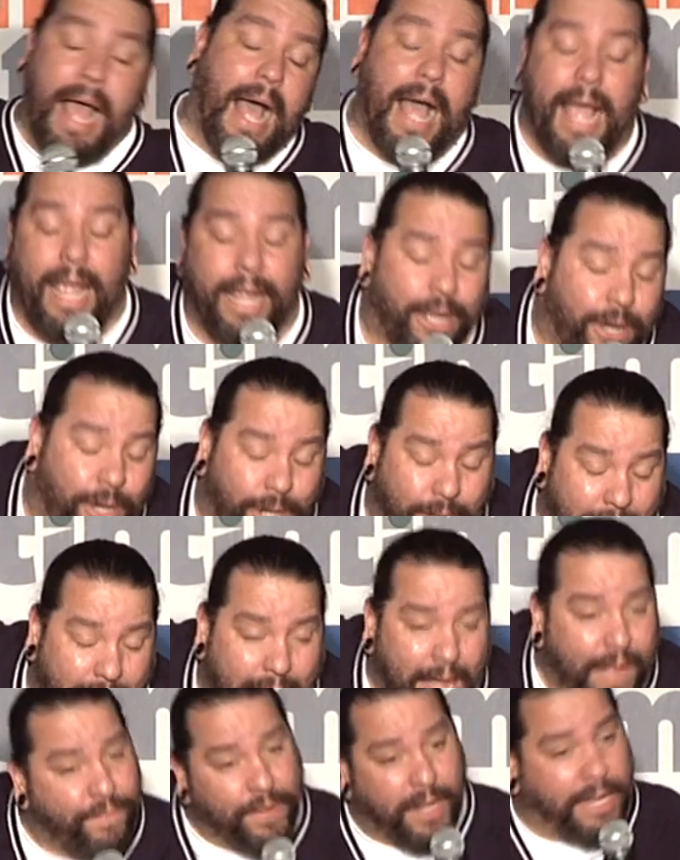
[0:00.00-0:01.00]
I ain't gonna
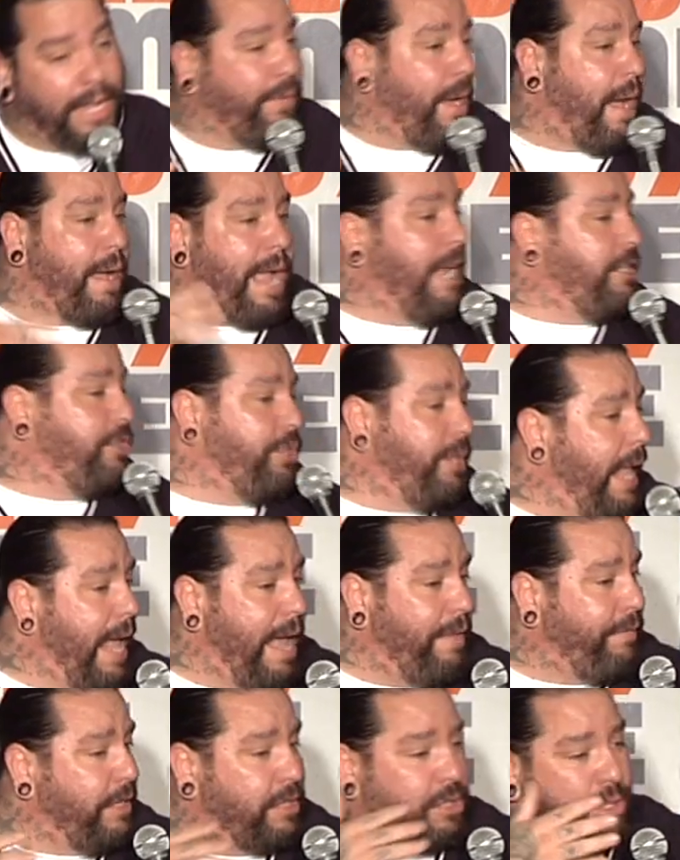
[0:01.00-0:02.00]
lie, I felt like I had you
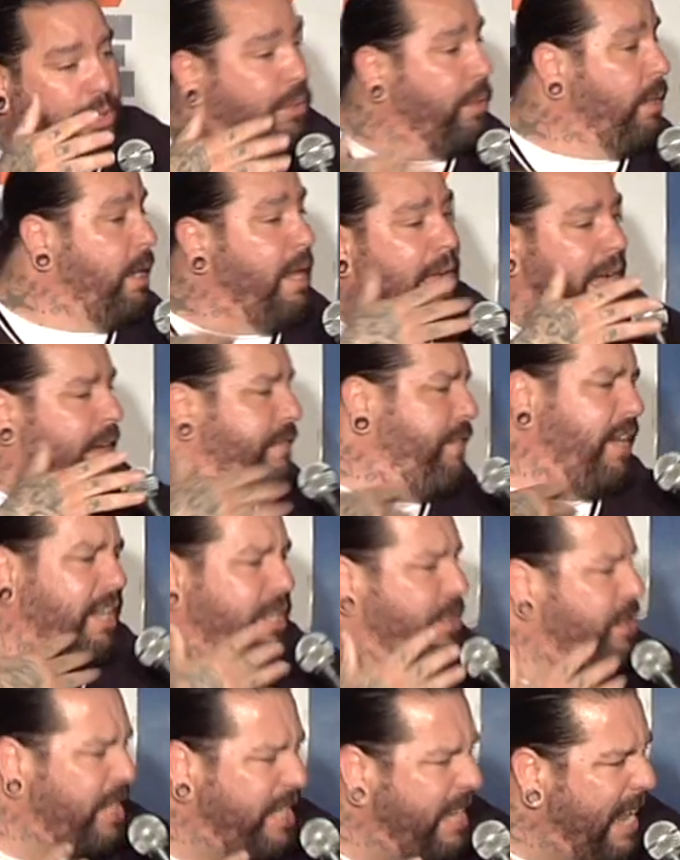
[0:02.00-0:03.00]
laughing, so I feel a
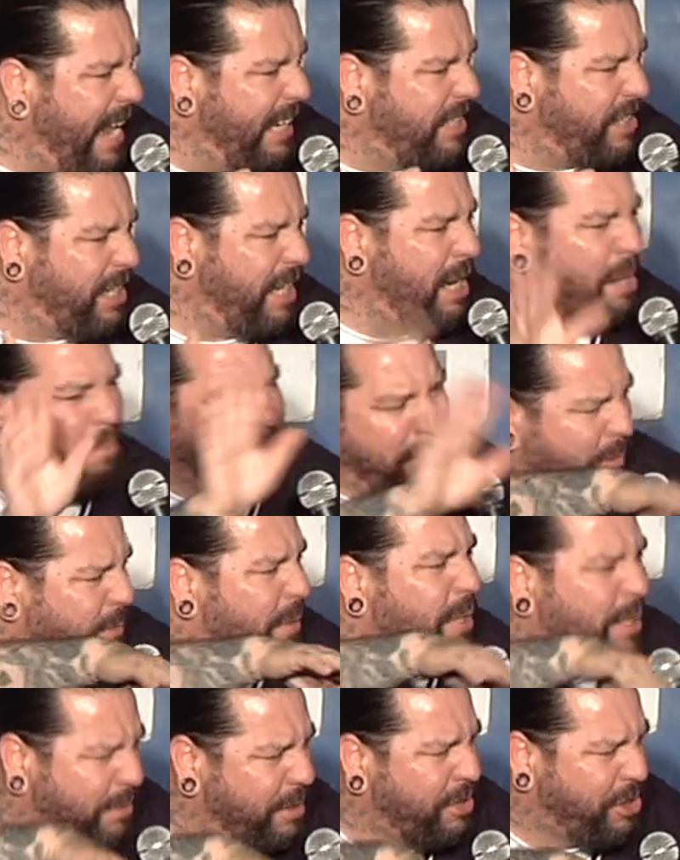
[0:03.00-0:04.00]
little connection. I'm gonna be
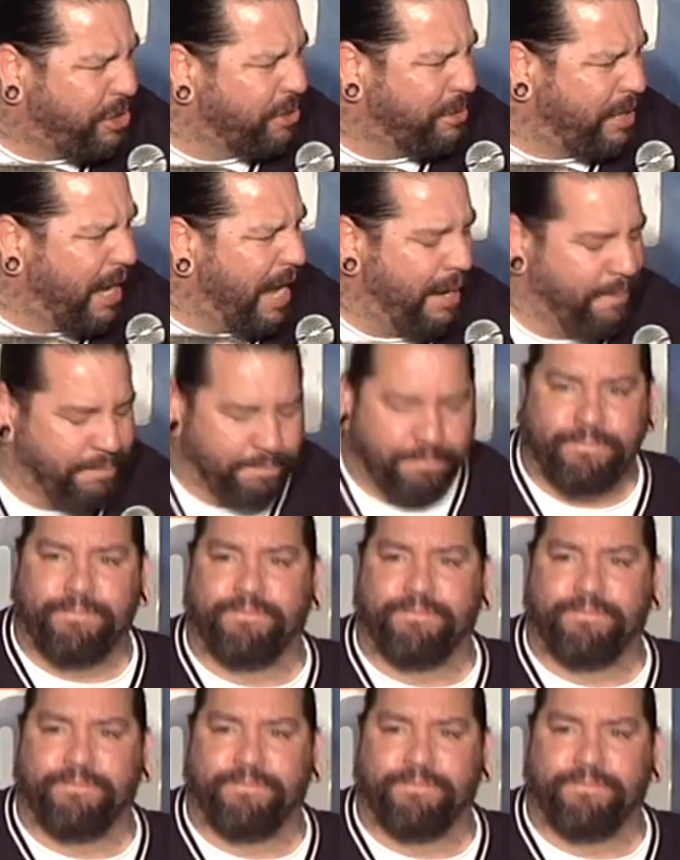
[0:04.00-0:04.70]
real with you, okay?